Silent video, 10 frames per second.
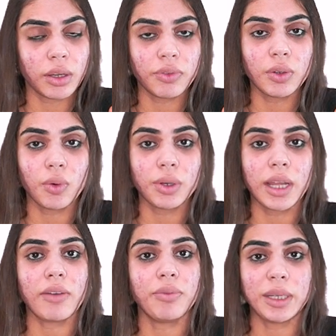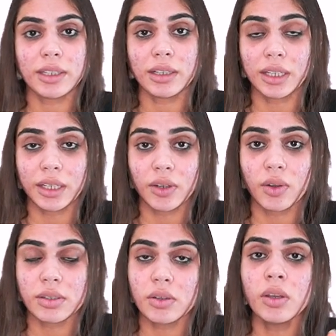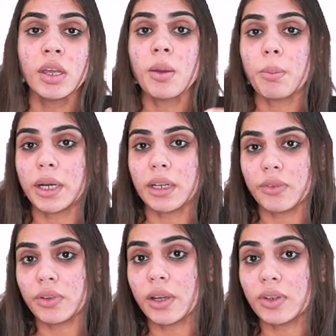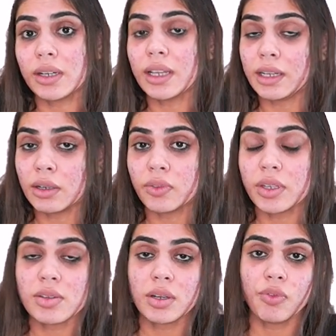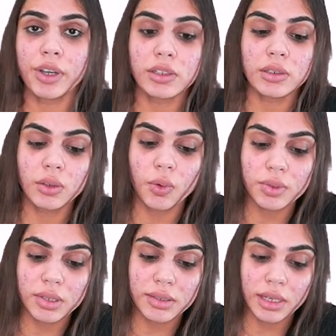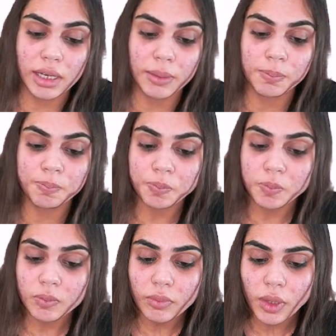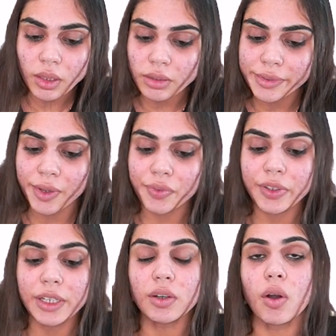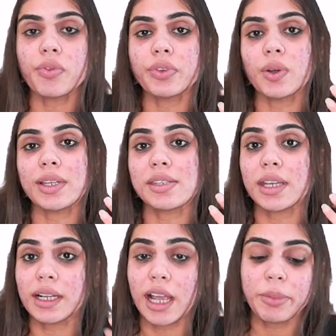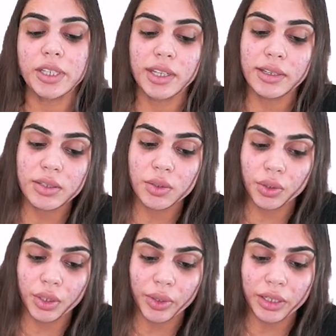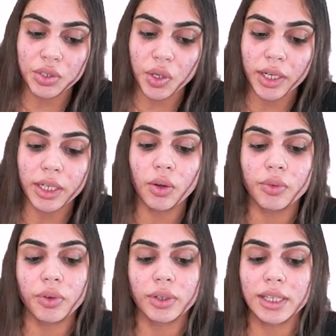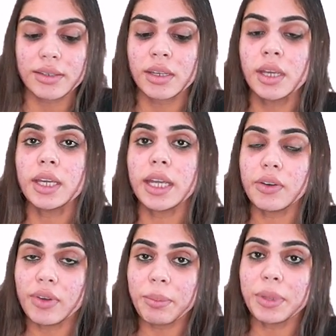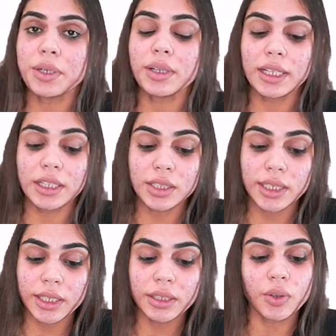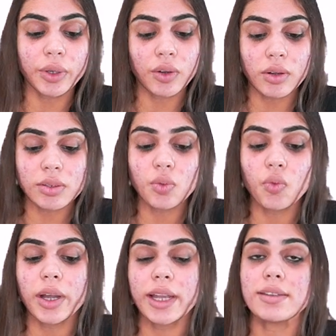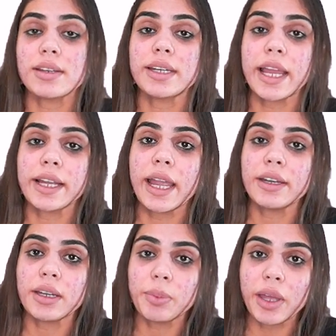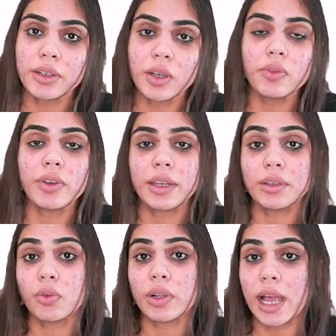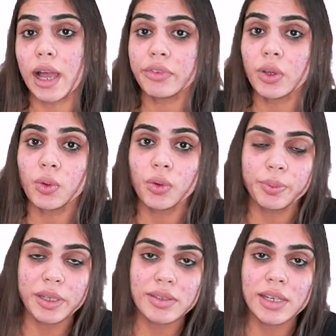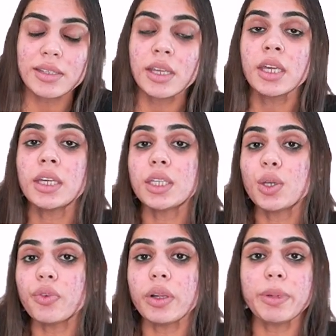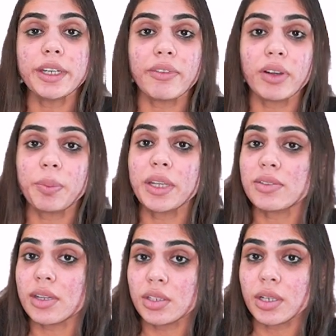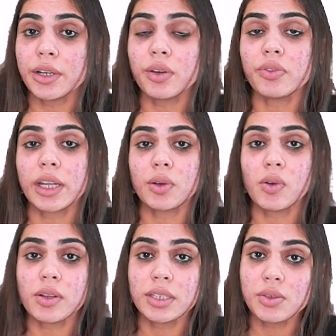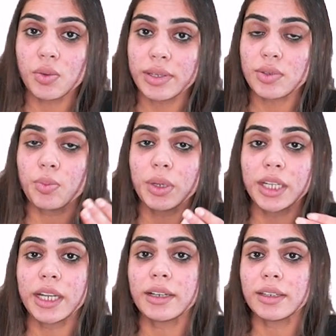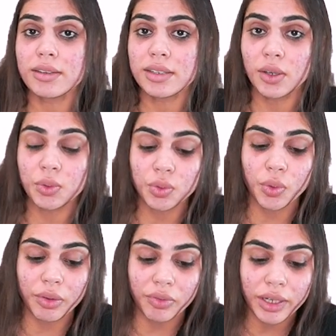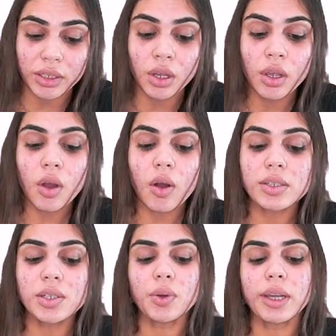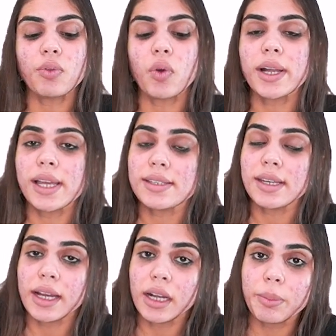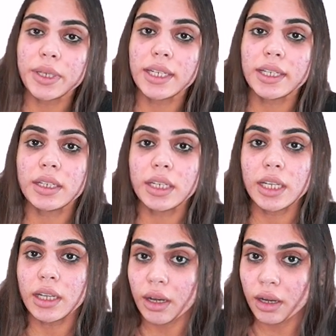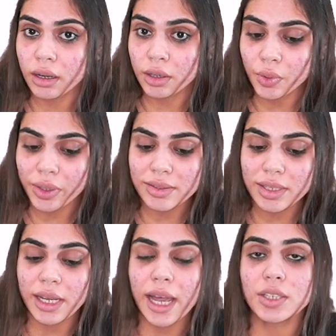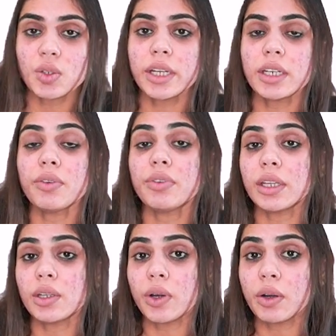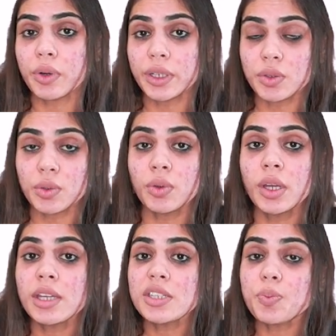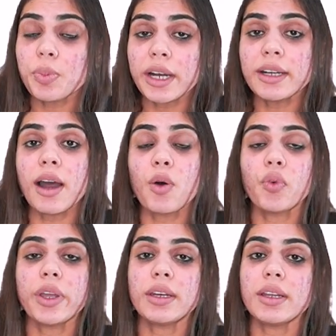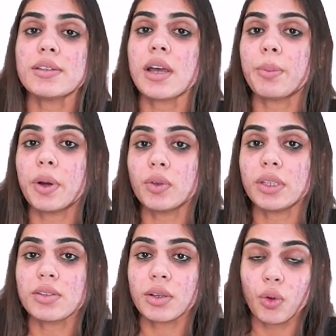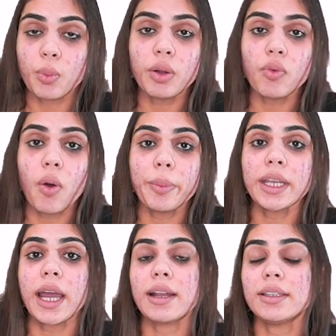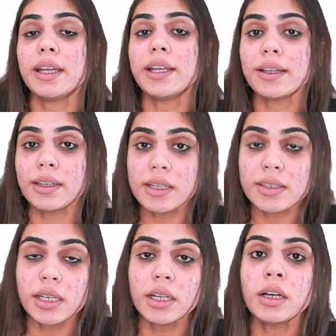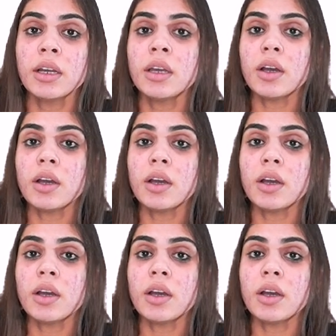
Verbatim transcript: if you don't have B.Tech degree also, but if you have done any of the certification courses in the field of you can say climate change so you can surely go for this environmental engineer you can also work as a tech entrepreneur where you will have your own business you will be developing such kind of technology so as to mitigate the co2 effect also you can work as a community uh, you can say educator where you are going to spread awareness about this global warming and the increasing